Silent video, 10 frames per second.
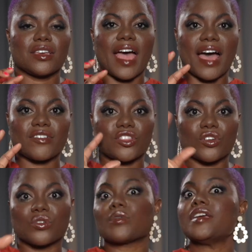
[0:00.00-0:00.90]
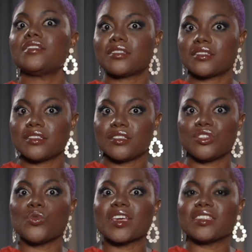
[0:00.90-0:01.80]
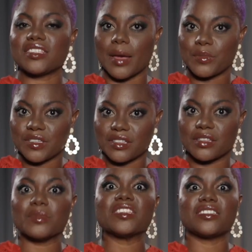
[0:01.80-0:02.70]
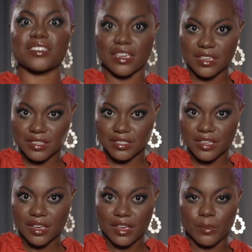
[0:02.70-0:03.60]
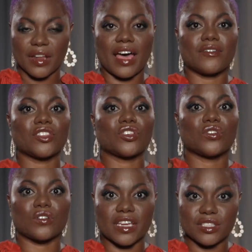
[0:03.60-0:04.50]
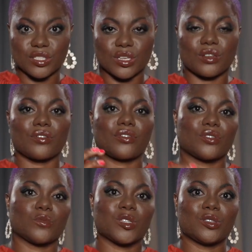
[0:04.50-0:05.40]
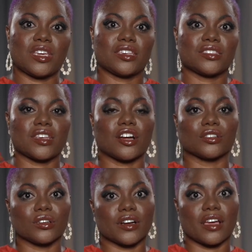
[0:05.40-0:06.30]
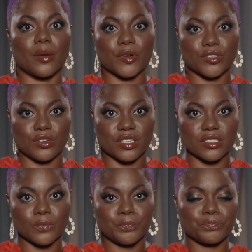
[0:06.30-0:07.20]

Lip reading: having the grace to accept the mistakes, but having the grace to know that those mistakes are learning opportunities.